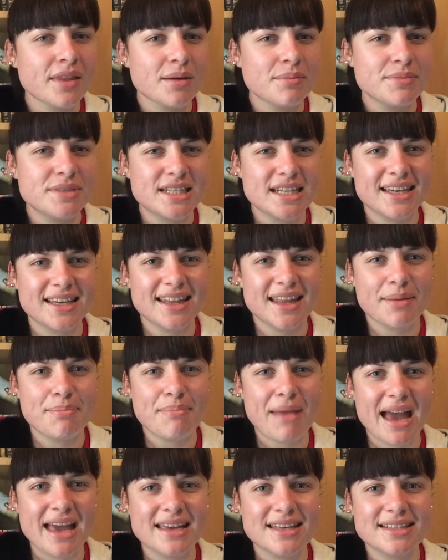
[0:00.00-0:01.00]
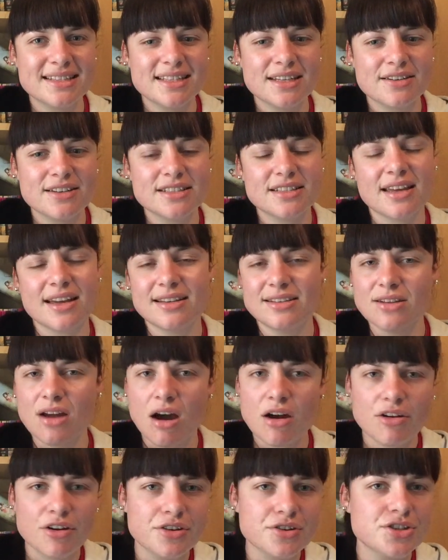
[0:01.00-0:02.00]
particular manga series like
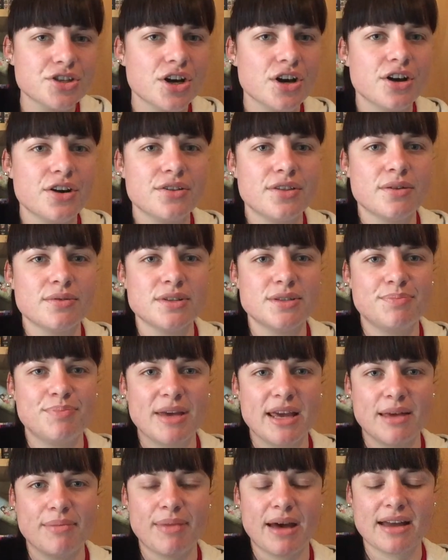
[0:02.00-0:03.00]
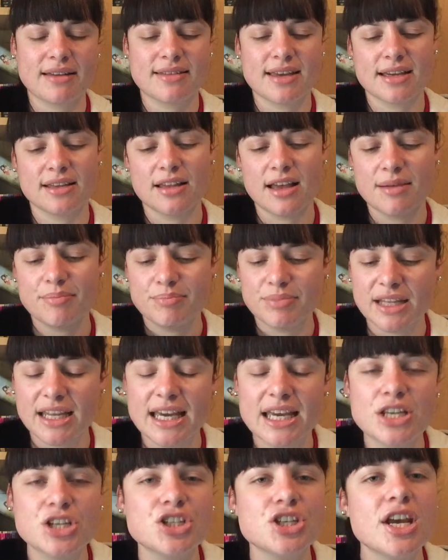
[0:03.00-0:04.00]
Naruto that was big back then, like
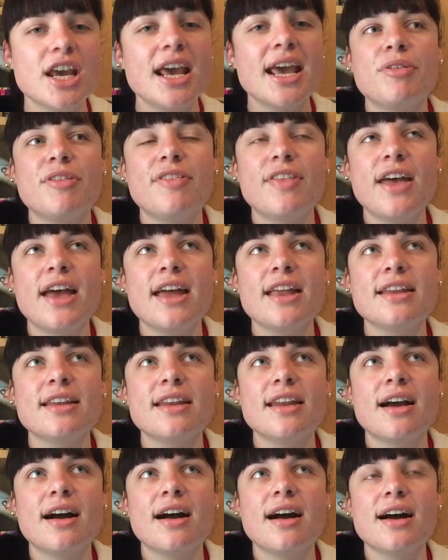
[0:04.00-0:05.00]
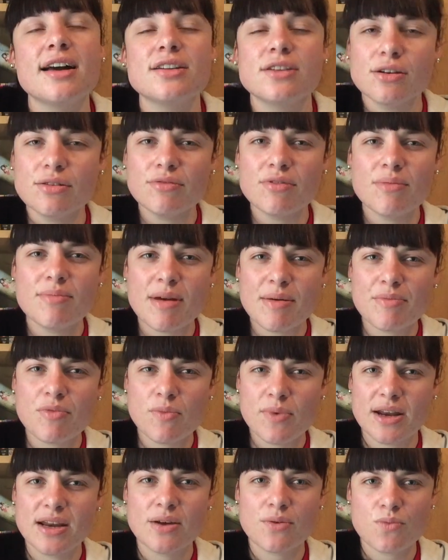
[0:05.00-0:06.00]
Bleach. But then I don't remember
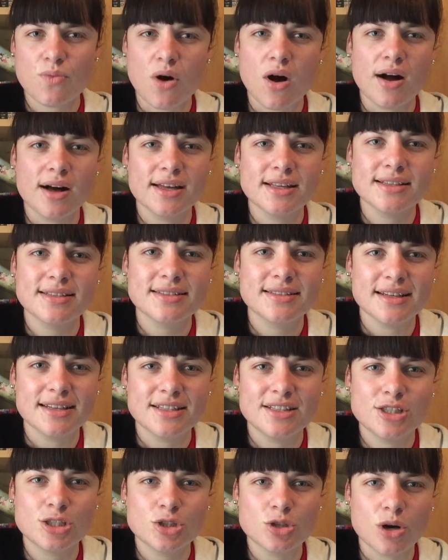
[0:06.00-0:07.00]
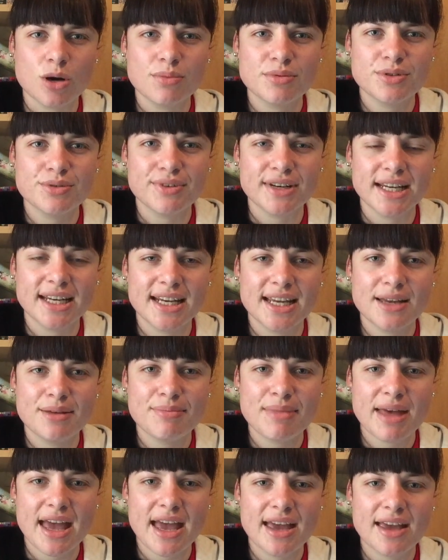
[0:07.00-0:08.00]
when it was I stopped
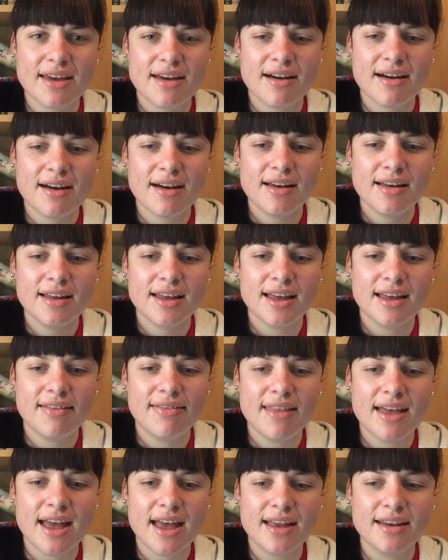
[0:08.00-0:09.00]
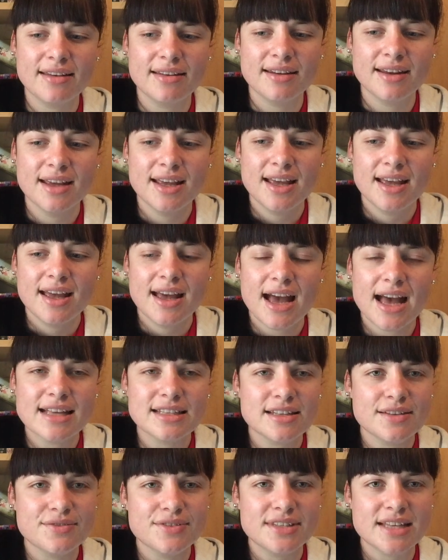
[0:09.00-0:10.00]
reading manga, and then,
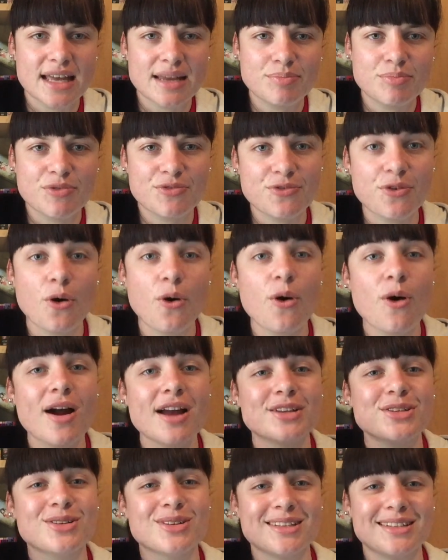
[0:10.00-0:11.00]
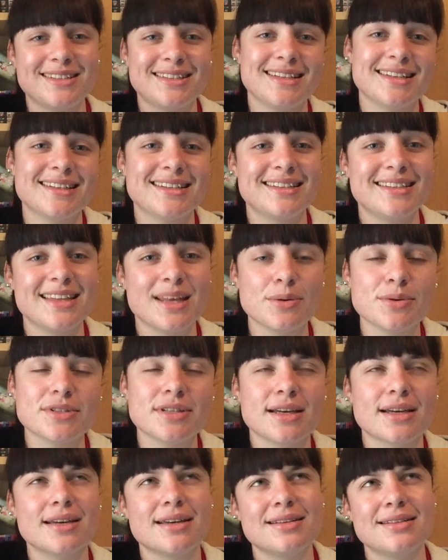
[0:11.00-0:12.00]
as I've said before, there was
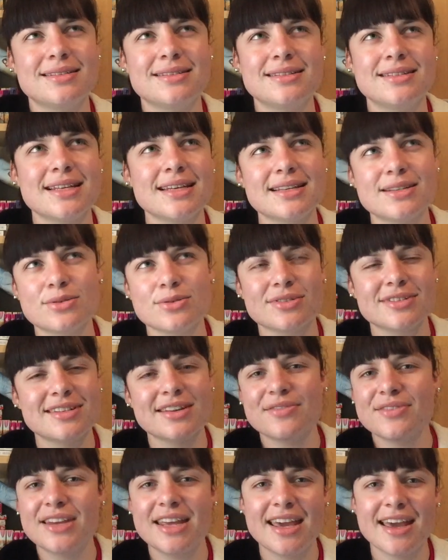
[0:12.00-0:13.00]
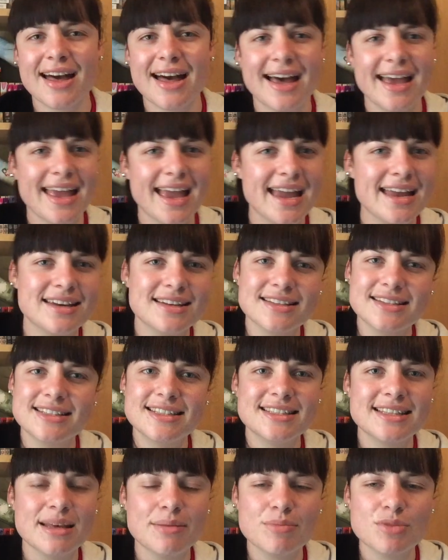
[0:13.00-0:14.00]
like a 6 or 7 year
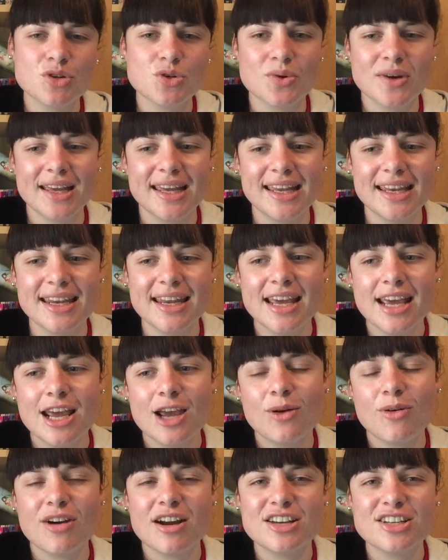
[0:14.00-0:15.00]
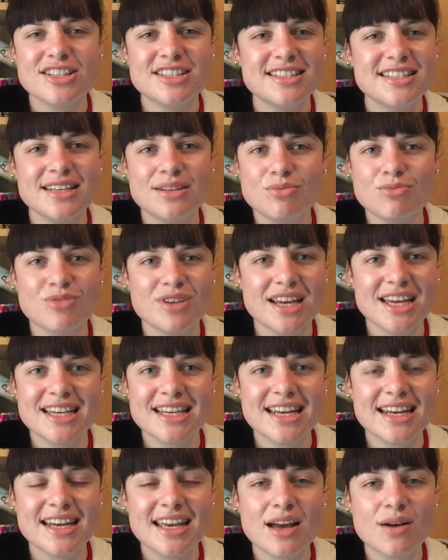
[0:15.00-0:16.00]
hiatus in between where I just didn't
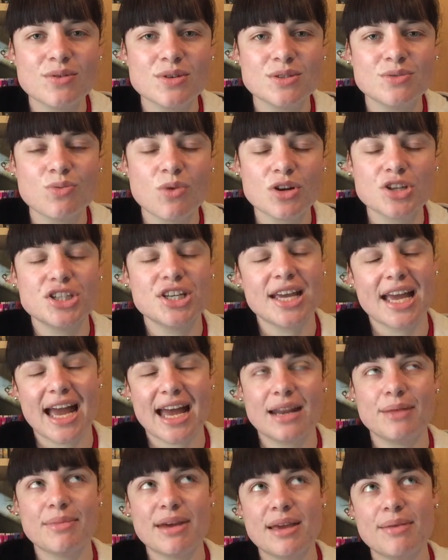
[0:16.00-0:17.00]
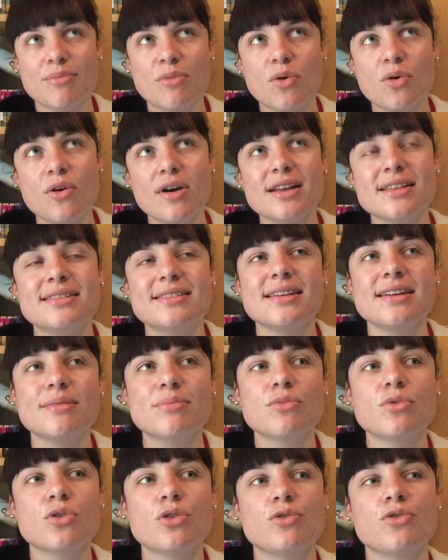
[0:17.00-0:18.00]
read any. I was watching anime more. I'd say
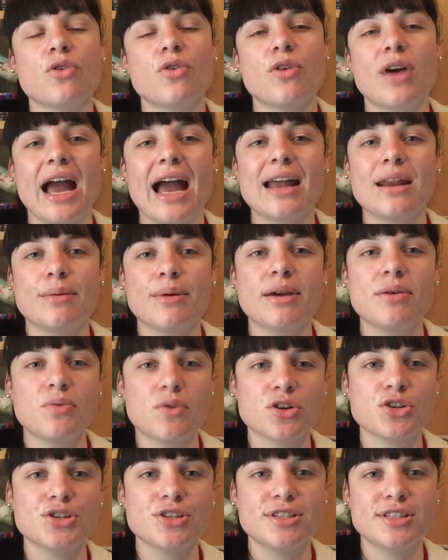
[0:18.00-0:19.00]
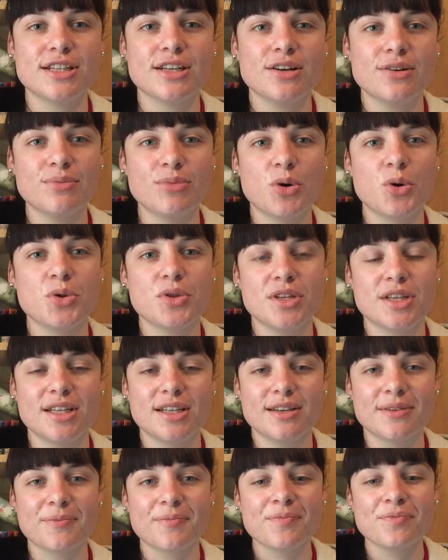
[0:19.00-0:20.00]
I'm more of an anime watcher still more
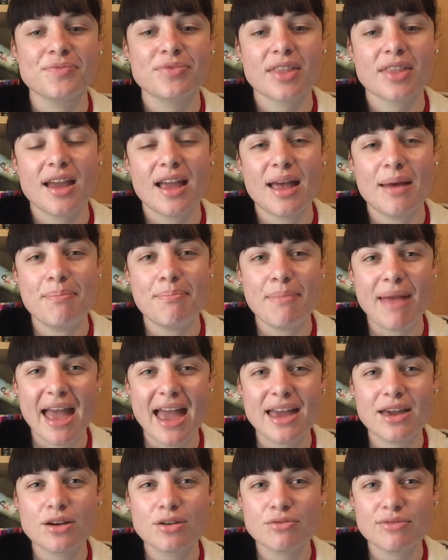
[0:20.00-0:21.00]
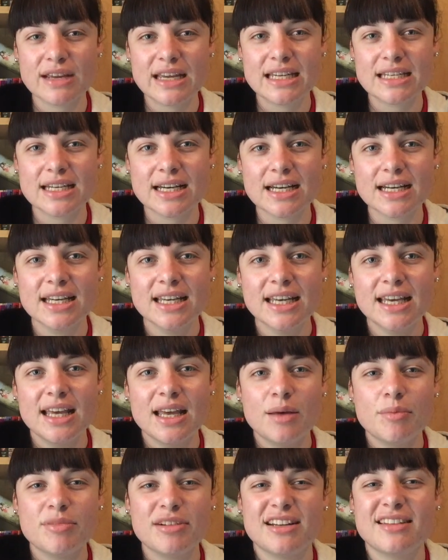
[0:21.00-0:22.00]
than a manga reader,
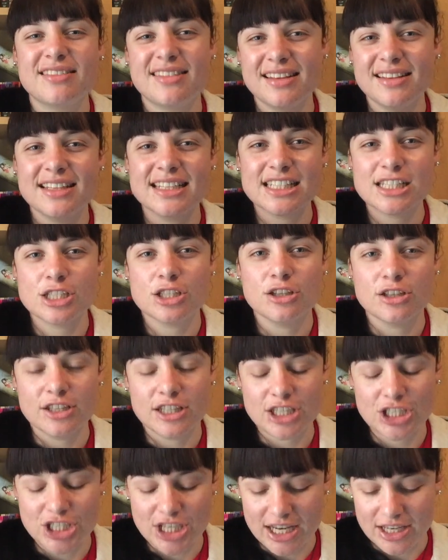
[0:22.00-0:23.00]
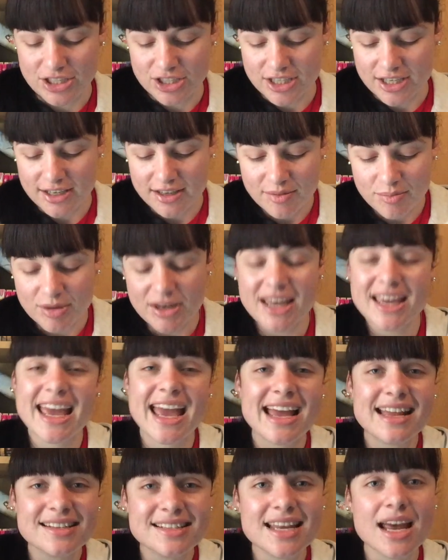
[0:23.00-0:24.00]
but I think that's slowly changing. But I
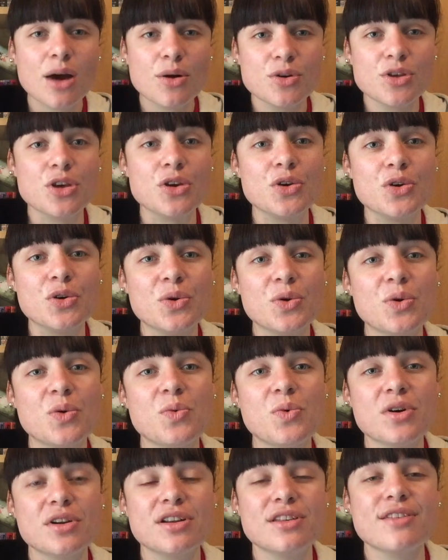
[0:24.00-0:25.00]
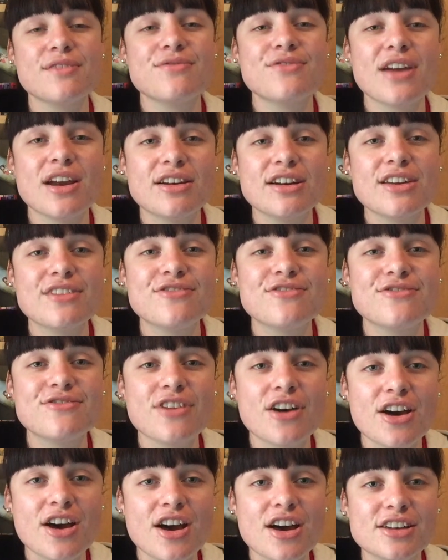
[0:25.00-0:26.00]
can tell you, one of the very
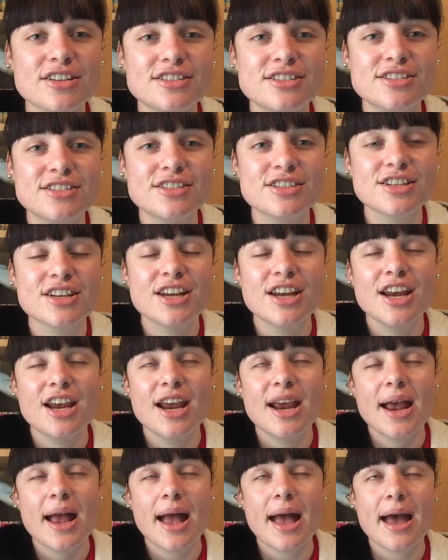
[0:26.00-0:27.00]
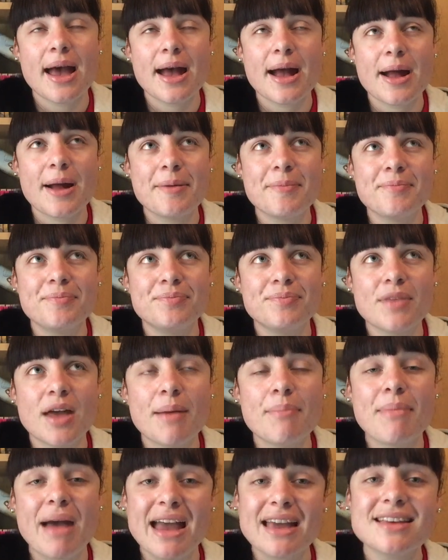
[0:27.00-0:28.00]
first
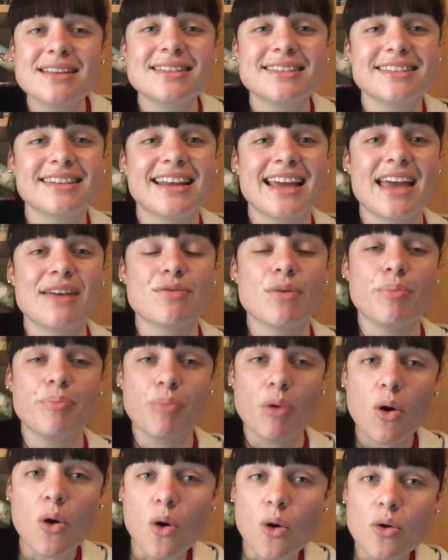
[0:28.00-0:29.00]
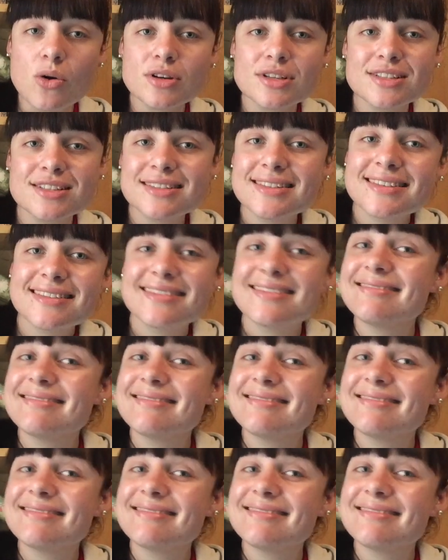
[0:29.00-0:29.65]
mangas that I ever bought,